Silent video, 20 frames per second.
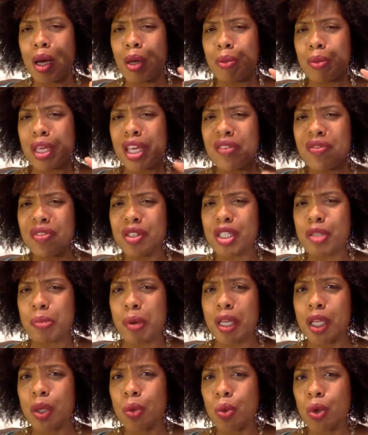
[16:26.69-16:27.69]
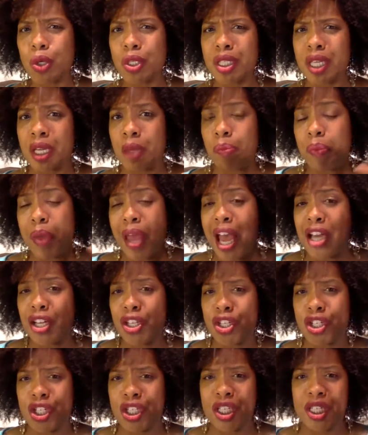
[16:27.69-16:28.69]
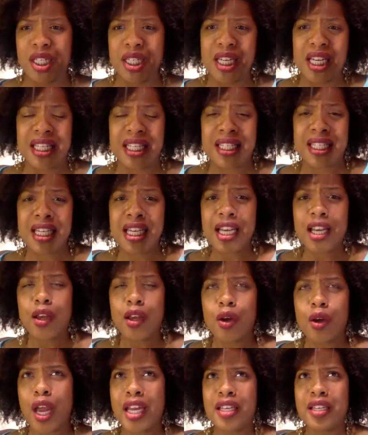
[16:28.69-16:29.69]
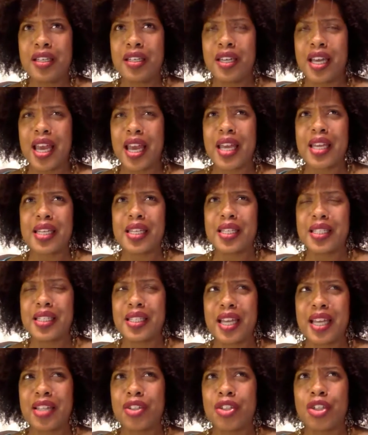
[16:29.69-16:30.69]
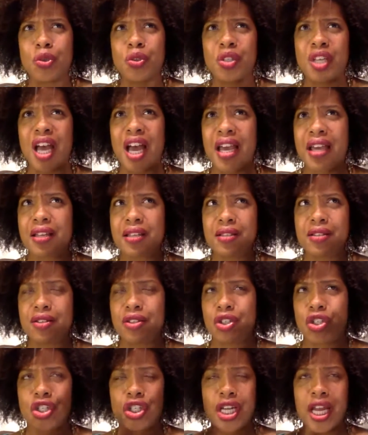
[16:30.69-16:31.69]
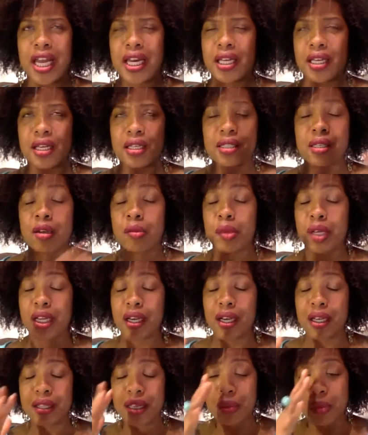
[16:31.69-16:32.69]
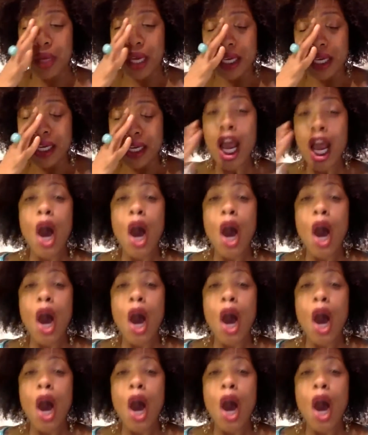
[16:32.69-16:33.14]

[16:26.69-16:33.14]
Even spelling words like passion and Josiah's shenanigans. Oh my God, that man.